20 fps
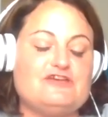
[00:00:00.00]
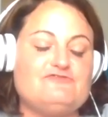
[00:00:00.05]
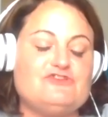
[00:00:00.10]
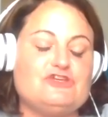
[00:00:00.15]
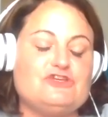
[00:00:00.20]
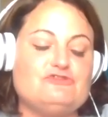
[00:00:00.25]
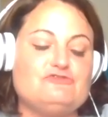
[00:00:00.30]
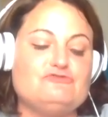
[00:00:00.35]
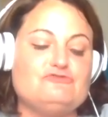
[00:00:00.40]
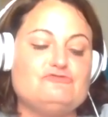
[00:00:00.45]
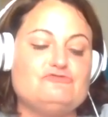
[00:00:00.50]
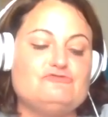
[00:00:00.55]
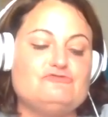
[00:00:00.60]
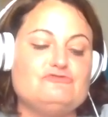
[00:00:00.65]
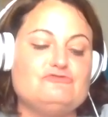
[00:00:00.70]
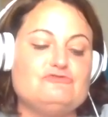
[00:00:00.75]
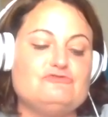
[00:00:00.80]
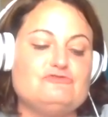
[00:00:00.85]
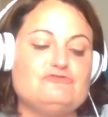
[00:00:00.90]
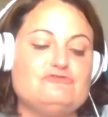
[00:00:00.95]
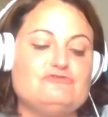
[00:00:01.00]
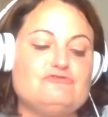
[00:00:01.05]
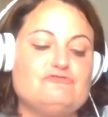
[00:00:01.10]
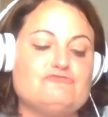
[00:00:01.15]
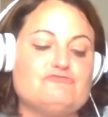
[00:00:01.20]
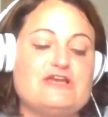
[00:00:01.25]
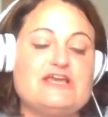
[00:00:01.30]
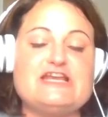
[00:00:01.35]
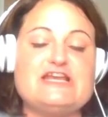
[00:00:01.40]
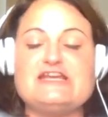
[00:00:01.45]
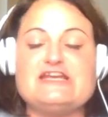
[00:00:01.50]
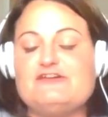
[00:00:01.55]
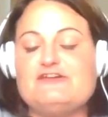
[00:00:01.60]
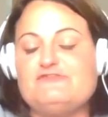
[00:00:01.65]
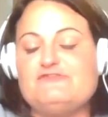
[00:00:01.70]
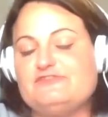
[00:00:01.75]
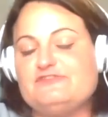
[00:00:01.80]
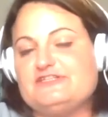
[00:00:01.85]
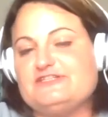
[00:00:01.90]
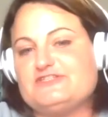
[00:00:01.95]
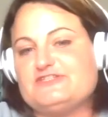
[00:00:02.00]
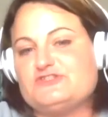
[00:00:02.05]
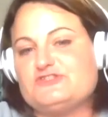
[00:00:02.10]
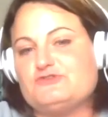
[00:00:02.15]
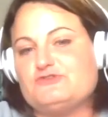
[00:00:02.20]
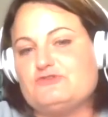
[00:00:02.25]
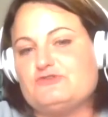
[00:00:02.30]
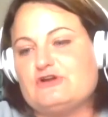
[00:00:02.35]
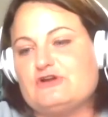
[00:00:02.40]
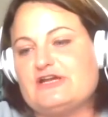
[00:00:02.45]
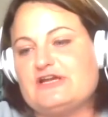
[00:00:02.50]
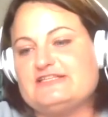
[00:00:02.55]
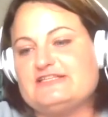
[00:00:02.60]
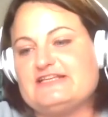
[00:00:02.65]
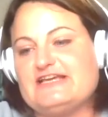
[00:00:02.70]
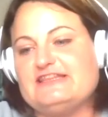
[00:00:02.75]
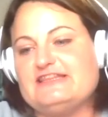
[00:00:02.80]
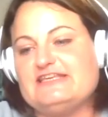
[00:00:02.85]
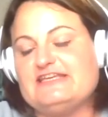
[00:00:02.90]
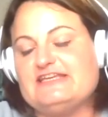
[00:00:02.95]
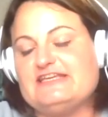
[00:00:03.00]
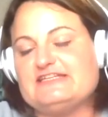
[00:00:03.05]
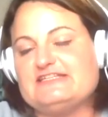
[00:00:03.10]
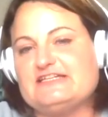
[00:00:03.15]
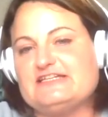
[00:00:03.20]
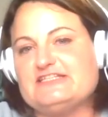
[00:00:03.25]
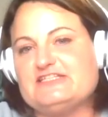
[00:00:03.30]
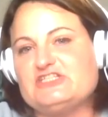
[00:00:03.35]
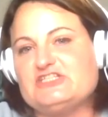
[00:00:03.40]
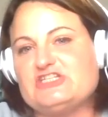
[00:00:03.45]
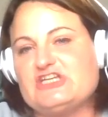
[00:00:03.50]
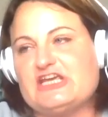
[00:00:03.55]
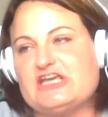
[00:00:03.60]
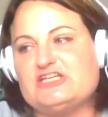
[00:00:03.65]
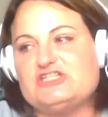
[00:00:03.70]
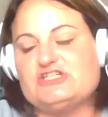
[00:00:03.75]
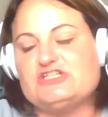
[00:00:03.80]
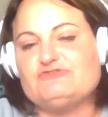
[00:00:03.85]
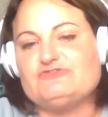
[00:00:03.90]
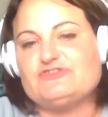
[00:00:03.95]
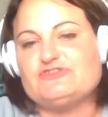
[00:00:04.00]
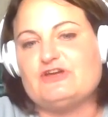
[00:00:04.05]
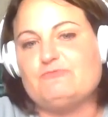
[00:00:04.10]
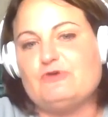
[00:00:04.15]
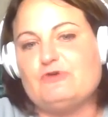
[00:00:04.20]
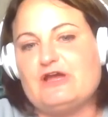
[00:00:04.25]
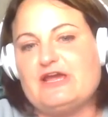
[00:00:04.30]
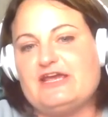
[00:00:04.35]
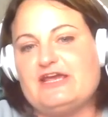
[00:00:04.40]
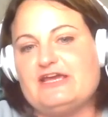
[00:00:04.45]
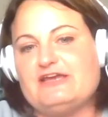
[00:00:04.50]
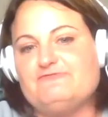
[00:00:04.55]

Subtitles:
you read enough of these stories. I think it does change you some way.